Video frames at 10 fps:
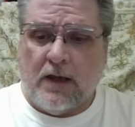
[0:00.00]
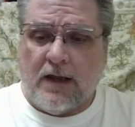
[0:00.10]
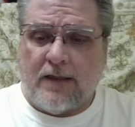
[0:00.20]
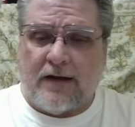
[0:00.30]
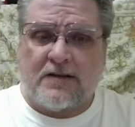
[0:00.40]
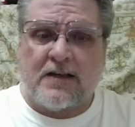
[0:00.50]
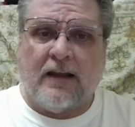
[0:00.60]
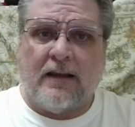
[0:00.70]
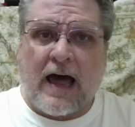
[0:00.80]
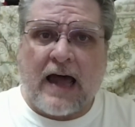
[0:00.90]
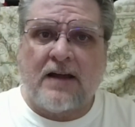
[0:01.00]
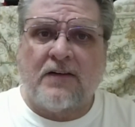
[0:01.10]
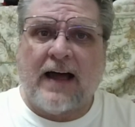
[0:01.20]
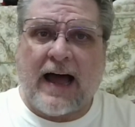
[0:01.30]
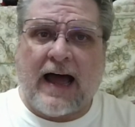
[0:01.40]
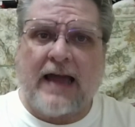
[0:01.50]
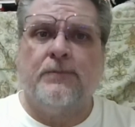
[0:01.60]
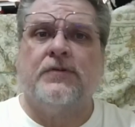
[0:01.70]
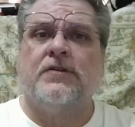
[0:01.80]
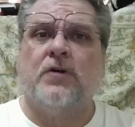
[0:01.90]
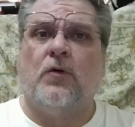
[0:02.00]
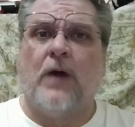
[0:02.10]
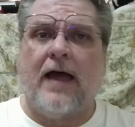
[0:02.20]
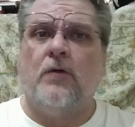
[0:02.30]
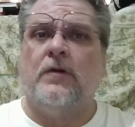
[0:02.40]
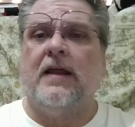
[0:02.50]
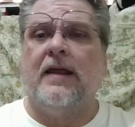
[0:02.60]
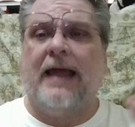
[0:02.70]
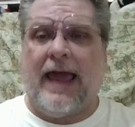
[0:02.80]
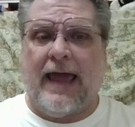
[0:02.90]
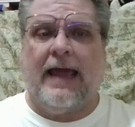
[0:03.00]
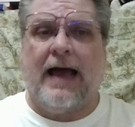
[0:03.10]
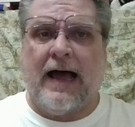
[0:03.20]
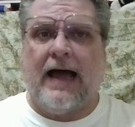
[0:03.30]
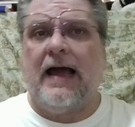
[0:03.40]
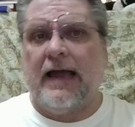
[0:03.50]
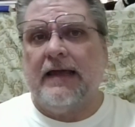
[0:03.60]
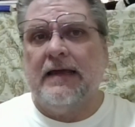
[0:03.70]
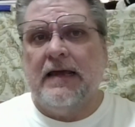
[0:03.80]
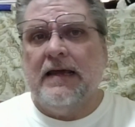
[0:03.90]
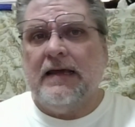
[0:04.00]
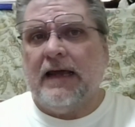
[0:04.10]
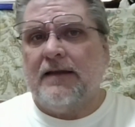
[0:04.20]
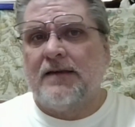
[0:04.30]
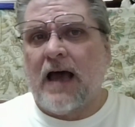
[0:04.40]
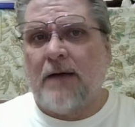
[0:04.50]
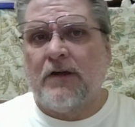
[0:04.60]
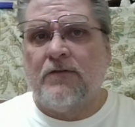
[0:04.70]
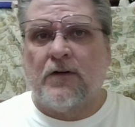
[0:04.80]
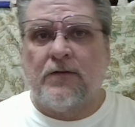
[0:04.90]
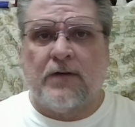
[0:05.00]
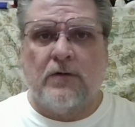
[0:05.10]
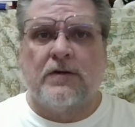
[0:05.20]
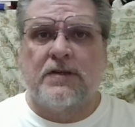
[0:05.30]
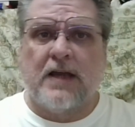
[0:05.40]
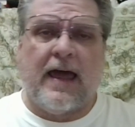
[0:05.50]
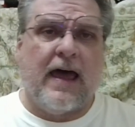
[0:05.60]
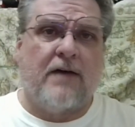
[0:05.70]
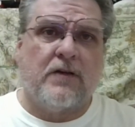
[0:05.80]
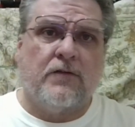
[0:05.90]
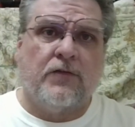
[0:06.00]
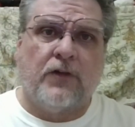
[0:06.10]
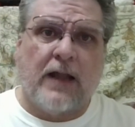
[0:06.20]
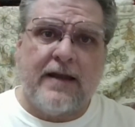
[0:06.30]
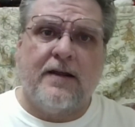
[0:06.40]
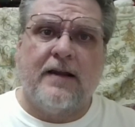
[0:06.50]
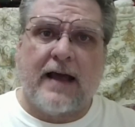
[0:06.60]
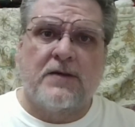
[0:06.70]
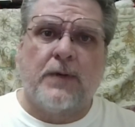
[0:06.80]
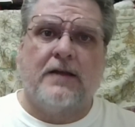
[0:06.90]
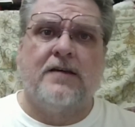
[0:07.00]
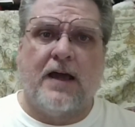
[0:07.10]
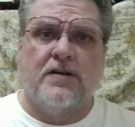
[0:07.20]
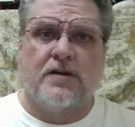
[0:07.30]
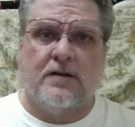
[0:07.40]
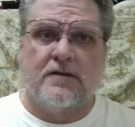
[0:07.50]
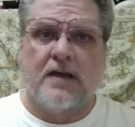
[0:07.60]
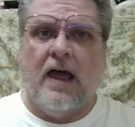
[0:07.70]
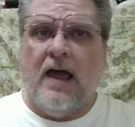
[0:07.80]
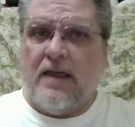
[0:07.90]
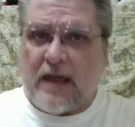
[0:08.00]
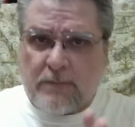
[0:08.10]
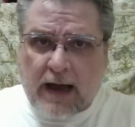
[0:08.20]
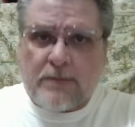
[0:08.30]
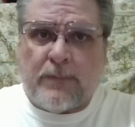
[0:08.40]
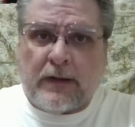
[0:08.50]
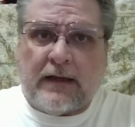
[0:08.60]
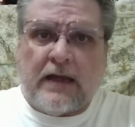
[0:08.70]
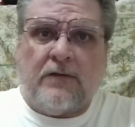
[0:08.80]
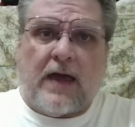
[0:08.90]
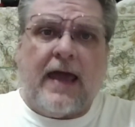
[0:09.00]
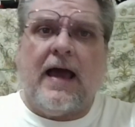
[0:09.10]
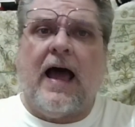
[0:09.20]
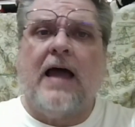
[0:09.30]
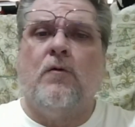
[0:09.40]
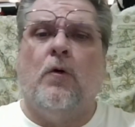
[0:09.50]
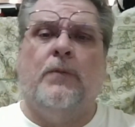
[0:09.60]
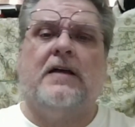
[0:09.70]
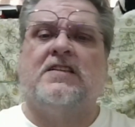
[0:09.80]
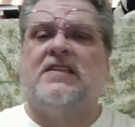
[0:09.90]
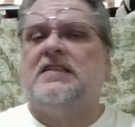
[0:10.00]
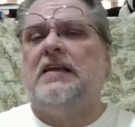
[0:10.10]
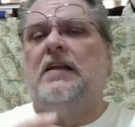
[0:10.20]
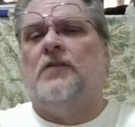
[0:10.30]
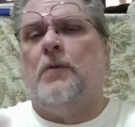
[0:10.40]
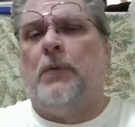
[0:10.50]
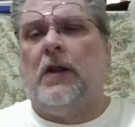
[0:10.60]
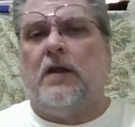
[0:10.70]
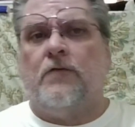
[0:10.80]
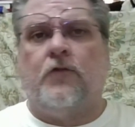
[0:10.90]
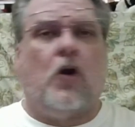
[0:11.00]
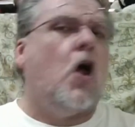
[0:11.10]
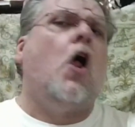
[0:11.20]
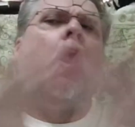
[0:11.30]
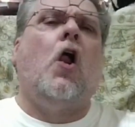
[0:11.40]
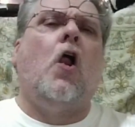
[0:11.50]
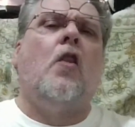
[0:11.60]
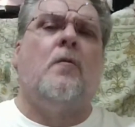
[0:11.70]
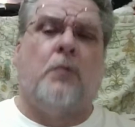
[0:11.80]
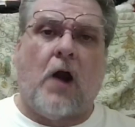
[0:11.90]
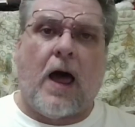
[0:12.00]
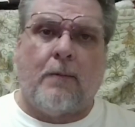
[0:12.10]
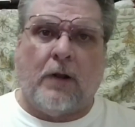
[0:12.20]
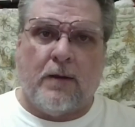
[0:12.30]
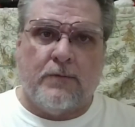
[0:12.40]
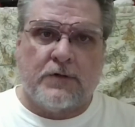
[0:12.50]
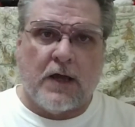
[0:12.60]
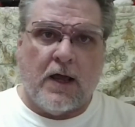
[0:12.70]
There's a lot of hype surrounding AI. It's common for folks to have inflated expectations. They might believe AI will be a silver bullet for all the problems